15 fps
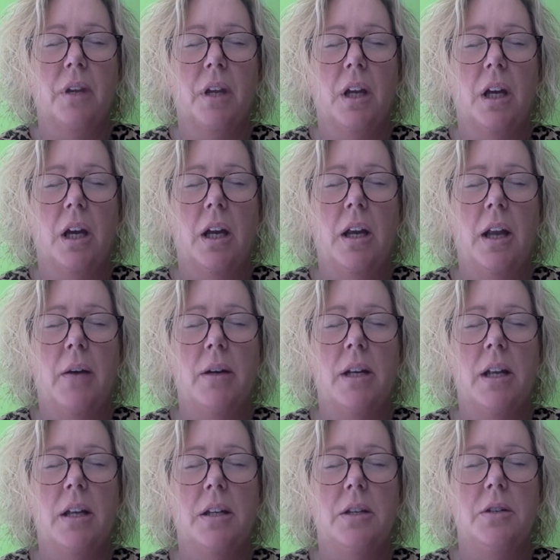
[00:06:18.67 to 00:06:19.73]
And now I'd
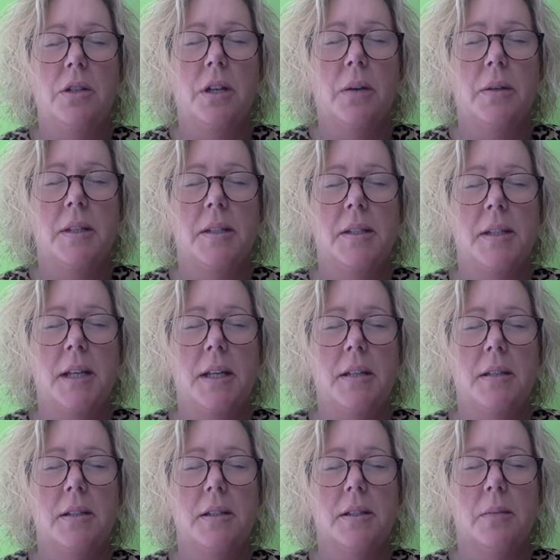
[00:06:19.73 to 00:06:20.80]
like you to go and sit
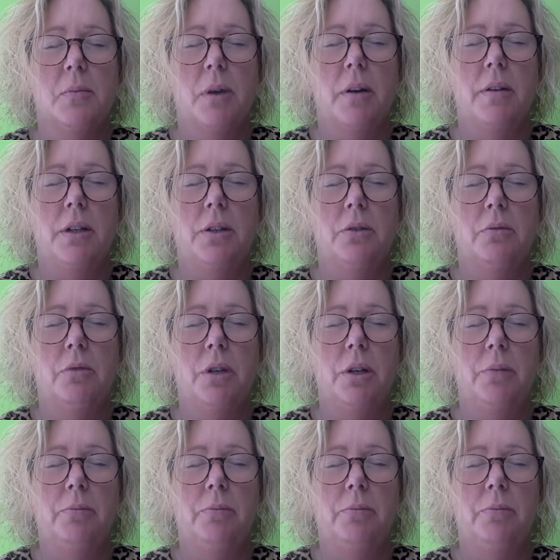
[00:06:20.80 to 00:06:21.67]
somewhere in your room.